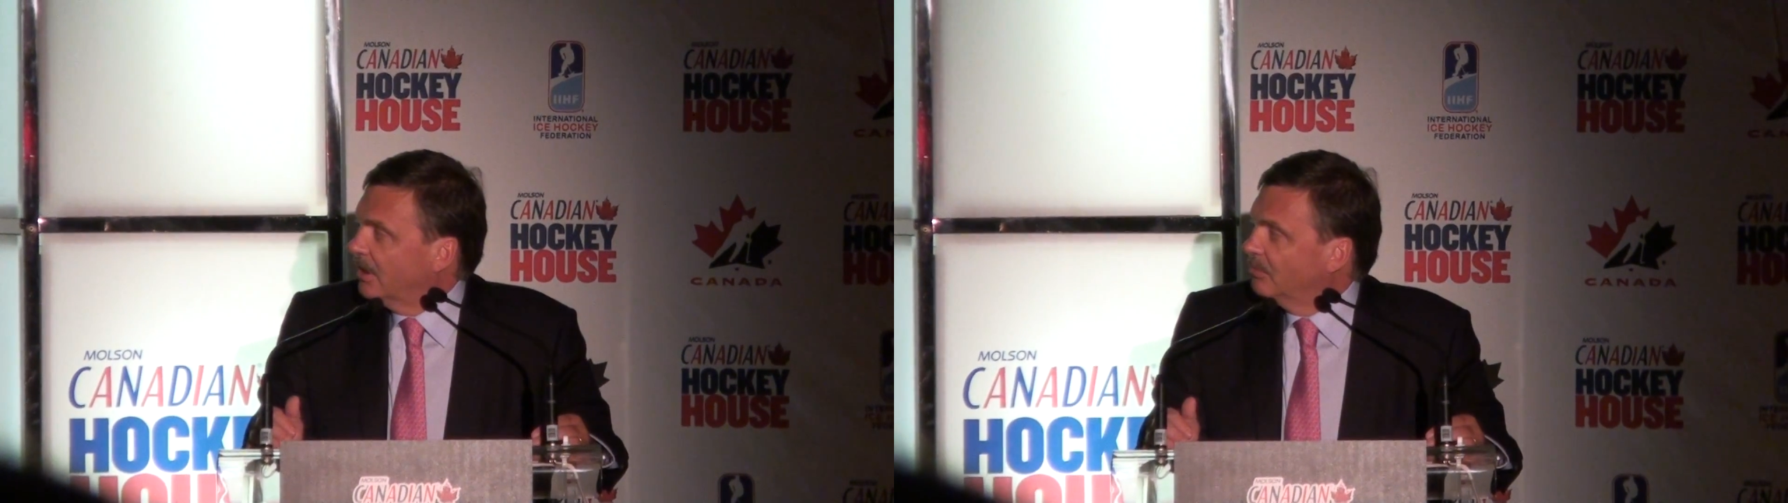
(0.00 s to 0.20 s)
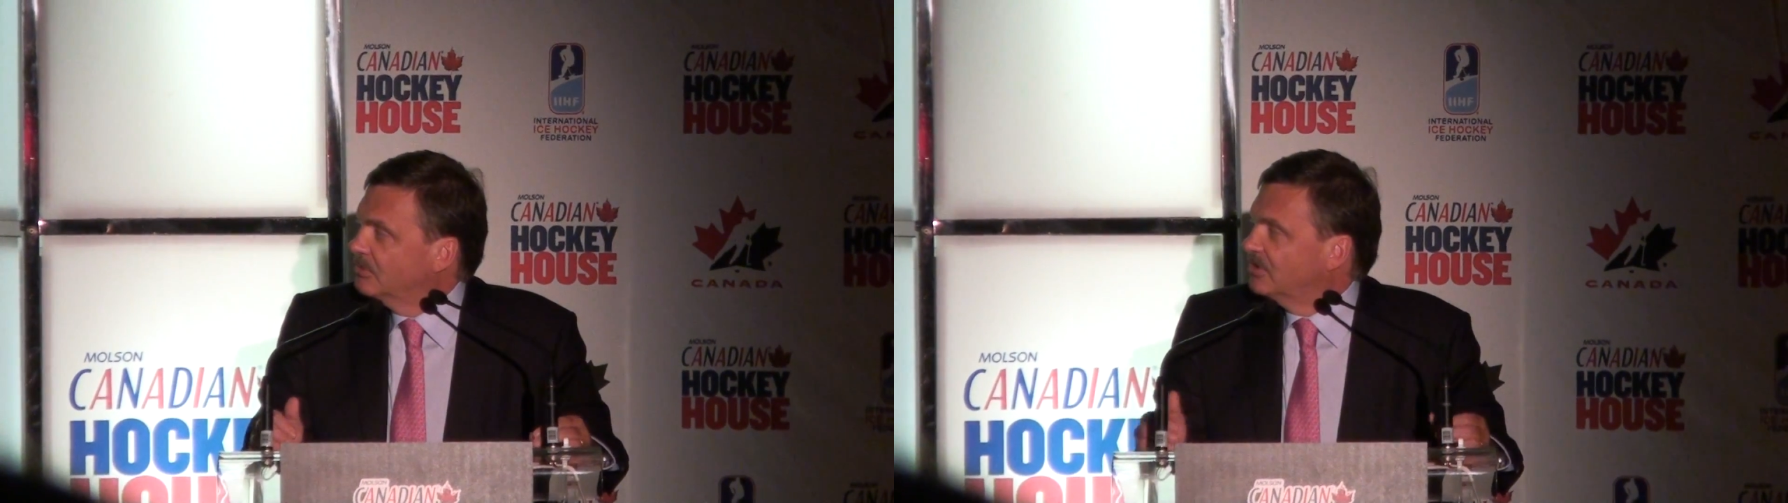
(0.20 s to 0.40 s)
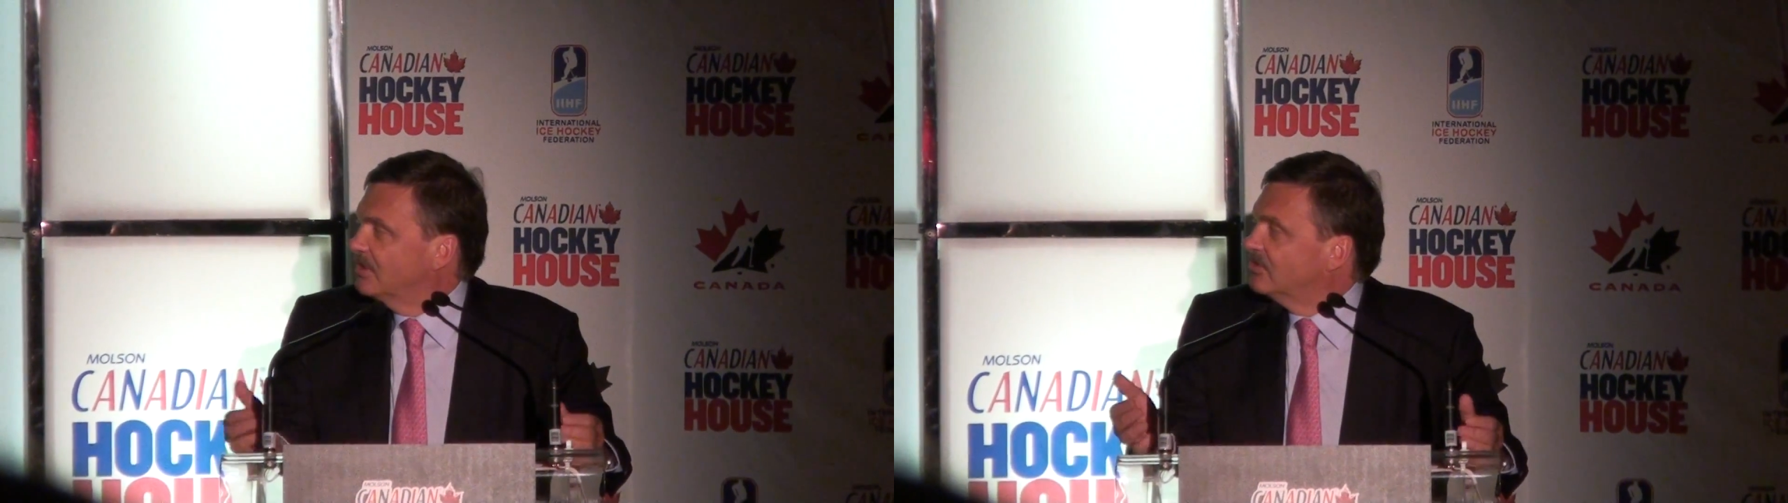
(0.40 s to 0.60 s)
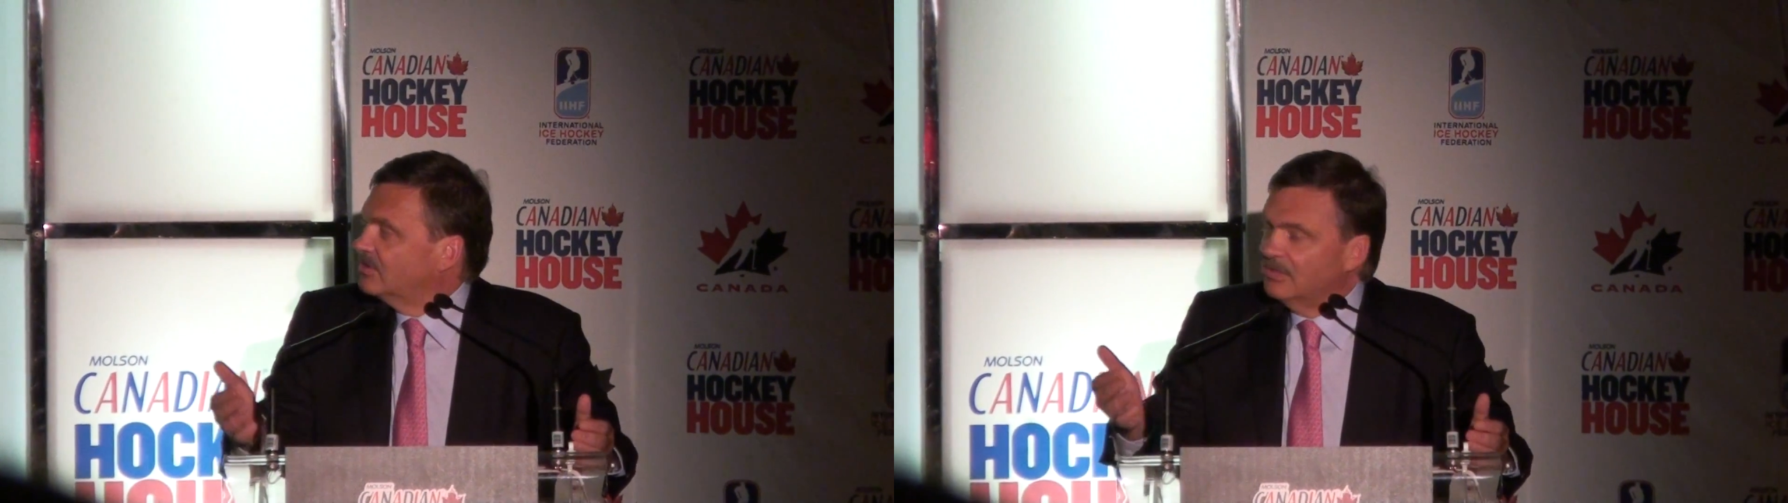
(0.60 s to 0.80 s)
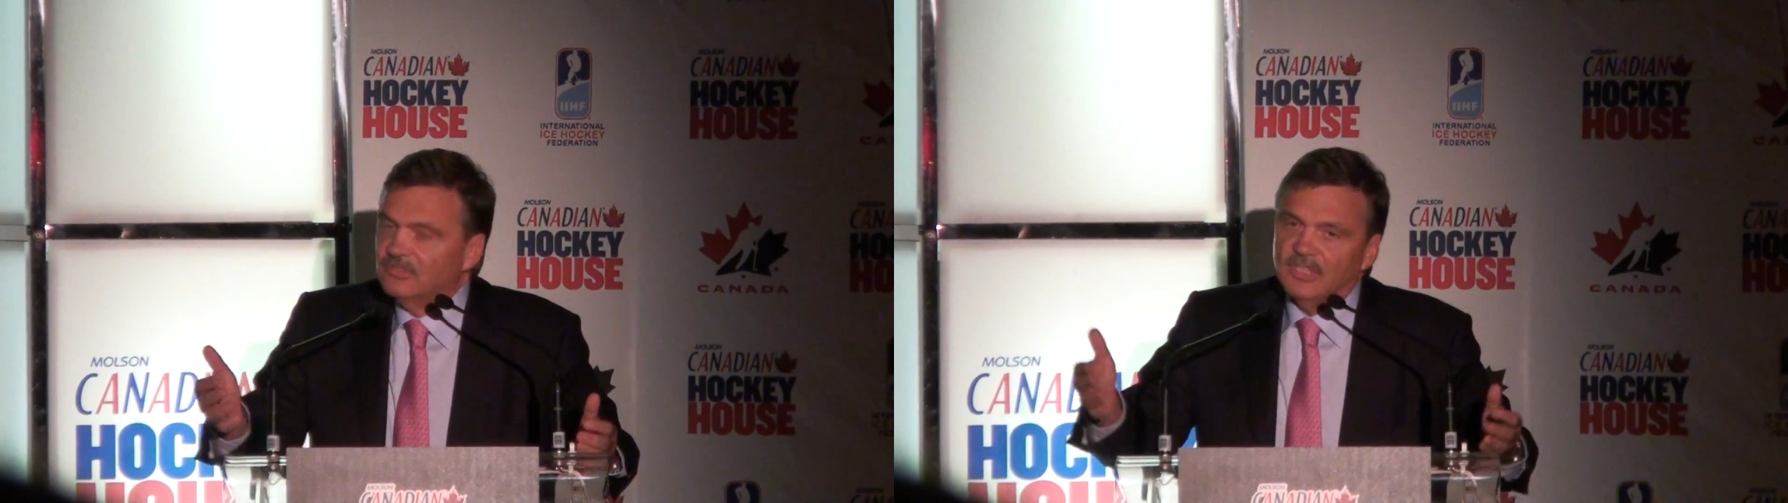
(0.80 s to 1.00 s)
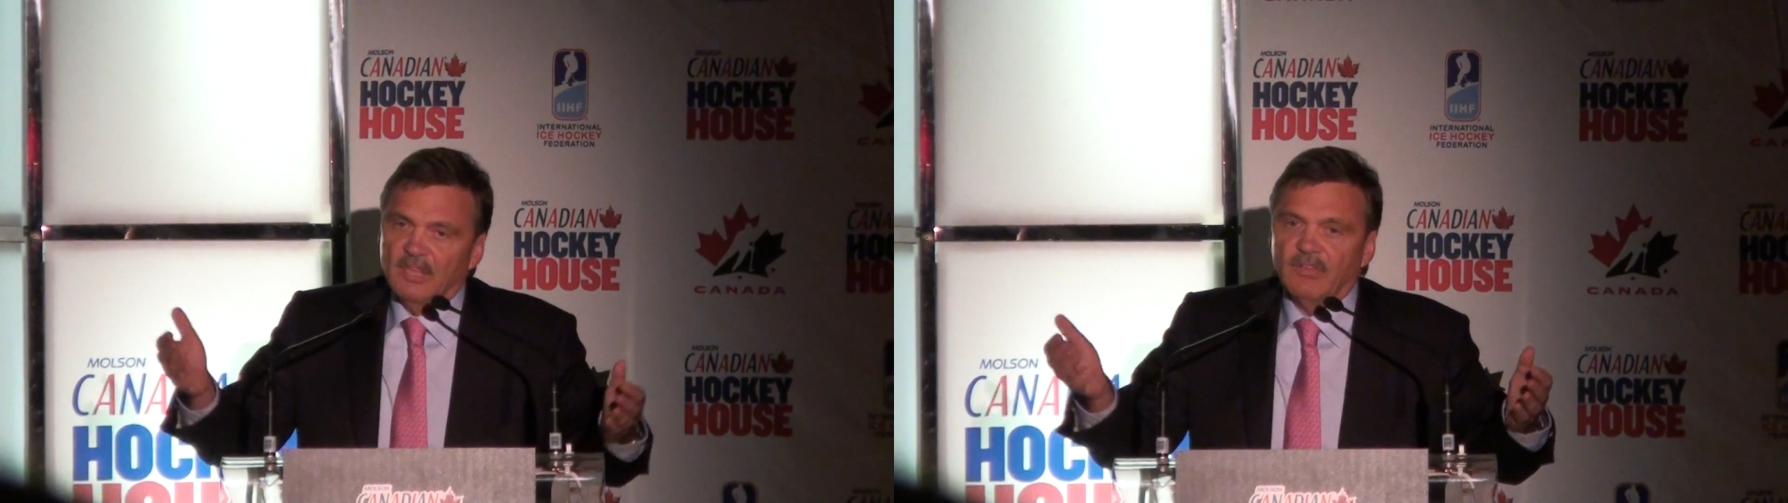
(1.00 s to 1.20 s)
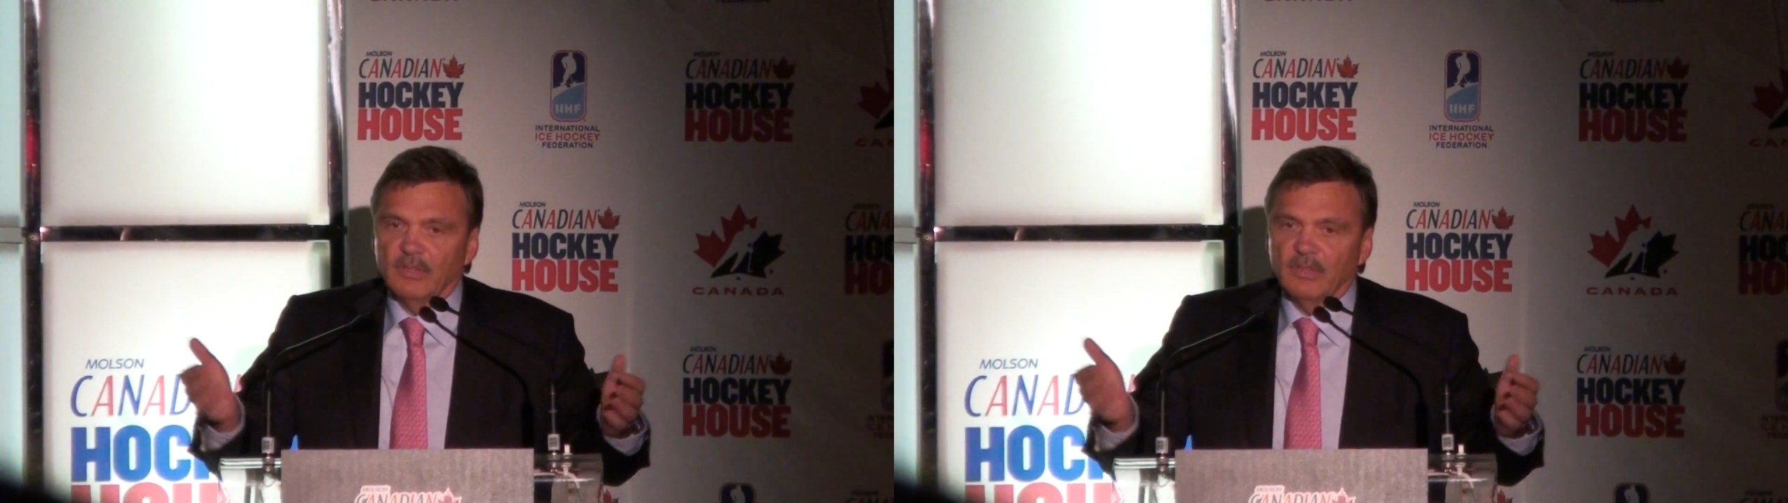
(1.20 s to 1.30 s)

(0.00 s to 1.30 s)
I would say safe.